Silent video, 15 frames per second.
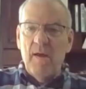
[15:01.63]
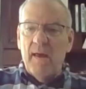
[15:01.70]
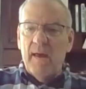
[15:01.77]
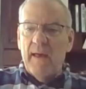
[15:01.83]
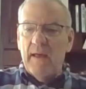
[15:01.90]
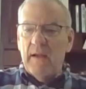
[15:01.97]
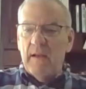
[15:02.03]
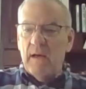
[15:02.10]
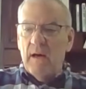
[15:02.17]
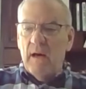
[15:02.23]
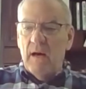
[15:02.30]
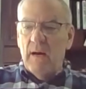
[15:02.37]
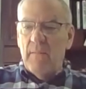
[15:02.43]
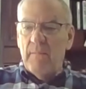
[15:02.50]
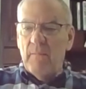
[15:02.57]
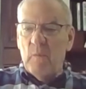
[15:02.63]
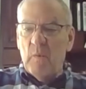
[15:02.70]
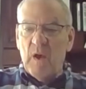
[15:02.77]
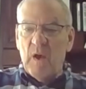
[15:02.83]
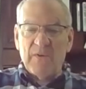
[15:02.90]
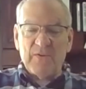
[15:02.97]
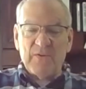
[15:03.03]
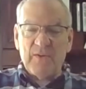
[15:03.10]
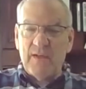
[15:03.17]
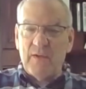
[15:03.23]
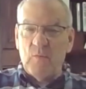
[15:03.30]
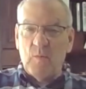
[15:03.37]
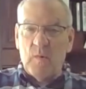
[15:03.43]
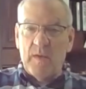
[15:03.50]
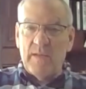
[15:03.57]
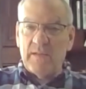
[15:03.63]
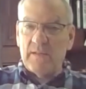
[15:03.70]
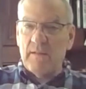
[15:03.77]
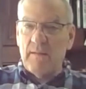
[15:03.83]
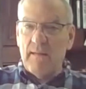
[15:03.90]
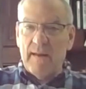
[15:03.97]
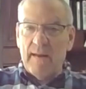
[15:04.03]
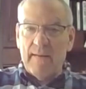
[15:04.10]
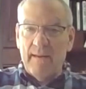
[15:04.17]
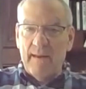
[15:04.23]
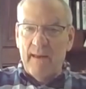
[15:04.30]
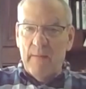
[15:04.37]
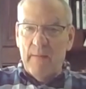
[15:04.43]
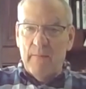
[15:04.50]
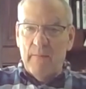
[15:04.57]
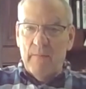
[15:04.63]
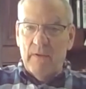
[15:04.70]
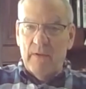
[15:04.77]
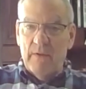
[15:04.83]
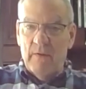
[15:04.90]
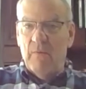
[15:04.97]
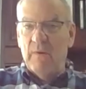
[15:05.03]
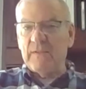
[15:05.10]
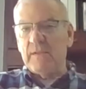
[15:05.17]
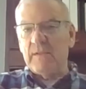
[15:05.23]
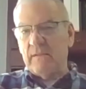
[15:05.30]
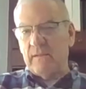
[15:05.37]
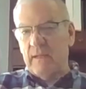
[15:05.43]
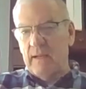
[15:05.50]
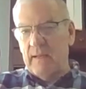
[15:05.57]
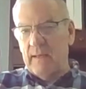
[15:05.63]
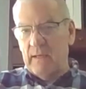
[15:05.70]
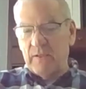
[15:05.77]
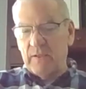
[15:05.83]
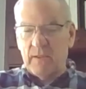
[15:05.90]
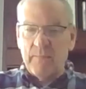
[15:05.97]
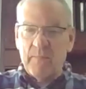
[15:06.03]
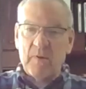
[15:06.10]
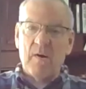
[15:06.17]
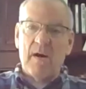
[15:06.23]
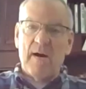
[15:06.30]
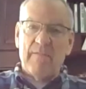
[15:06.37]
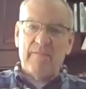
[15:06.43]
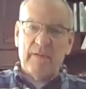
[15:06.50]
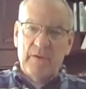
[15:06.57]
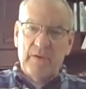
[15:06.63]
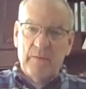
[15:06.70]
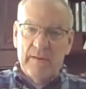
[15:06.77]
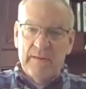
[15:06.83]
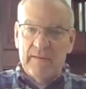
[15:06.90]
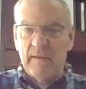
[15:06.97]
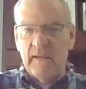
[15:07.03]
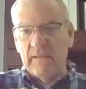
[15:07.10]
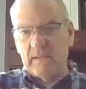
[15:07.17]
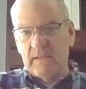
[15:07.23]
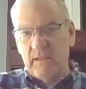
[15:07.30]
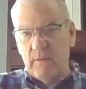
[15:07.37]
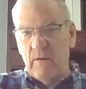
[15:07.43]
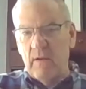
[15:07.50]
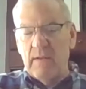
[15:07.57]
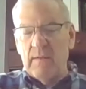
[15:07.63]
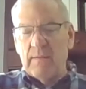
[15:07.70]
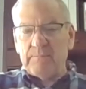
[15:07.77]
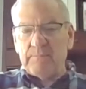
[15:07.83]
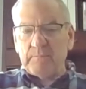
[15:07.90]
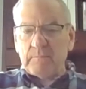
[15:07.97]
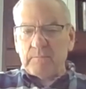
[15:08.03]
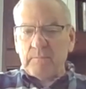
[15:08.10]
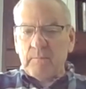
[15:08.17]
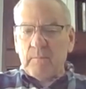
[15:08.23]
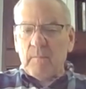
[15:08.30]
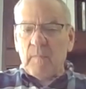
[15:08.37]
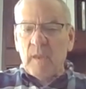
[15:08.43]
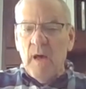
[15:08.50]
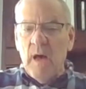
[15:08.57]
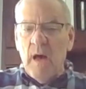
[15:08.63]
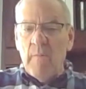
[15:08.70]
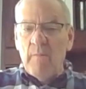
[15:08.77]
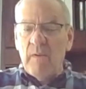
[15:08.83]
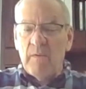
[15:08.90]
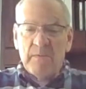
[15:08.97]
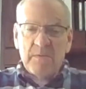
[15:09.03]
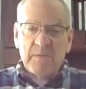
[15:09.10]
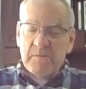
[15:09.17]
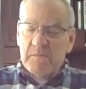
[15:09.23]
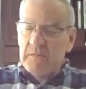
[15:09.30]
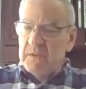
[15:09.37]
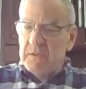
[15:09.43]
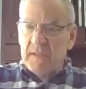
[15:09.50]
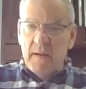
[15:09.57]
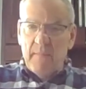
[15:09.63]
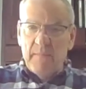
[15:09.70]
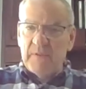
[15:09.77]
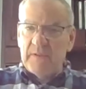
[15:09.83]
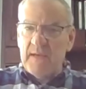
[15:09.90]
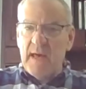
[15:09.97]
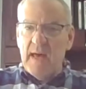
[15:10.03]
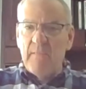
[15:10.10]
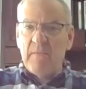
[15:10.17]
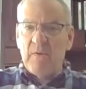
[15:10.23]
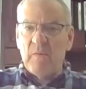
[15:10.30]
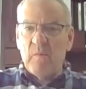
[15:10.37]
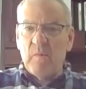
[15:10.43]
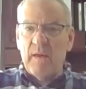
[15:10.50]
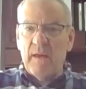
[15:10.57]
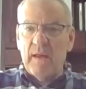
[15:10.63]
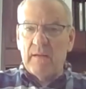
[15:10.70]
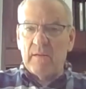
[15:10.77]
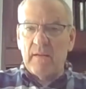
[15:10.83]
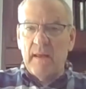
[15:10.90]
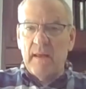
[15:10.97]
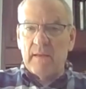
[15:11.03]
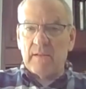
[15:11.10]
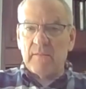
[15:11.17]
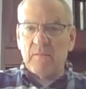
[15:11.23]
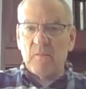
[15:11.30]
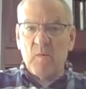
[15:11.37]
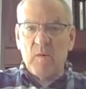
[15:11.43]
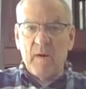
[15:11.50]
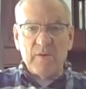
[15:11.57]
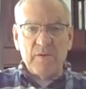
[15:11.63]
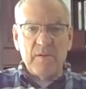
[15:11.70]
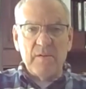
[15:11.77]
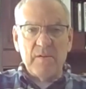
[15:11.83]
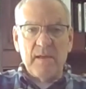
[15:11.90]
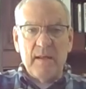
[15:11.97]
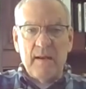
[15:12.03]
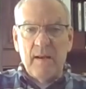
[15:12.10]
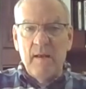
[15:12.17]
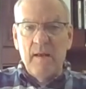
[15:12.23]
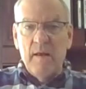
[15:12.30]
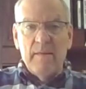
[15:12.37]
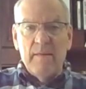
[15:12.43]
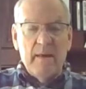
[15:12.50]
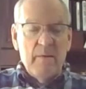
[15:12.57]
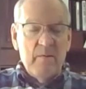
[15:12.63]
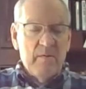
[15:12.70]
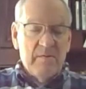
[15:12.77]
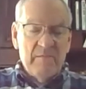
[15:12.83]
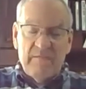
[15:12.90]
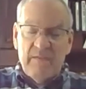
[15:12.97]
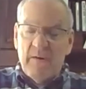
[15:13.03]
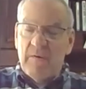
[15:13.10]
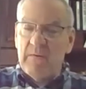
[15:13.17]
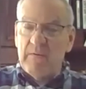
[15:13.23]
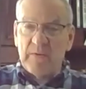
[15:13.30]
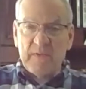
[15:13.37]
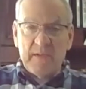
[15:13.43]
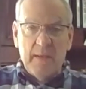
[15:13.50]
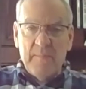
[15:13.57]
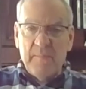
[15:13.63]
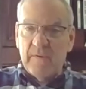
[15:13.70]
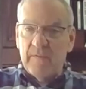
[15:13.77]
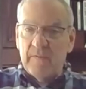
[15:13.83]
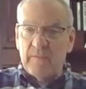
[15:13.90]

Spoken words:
And we also didn't waste a lot of time. You know, it wasn't, can I get you a cup of coffee? Do you want this? You know, it was, you set up a time and we had asked some questions and they were very receptive.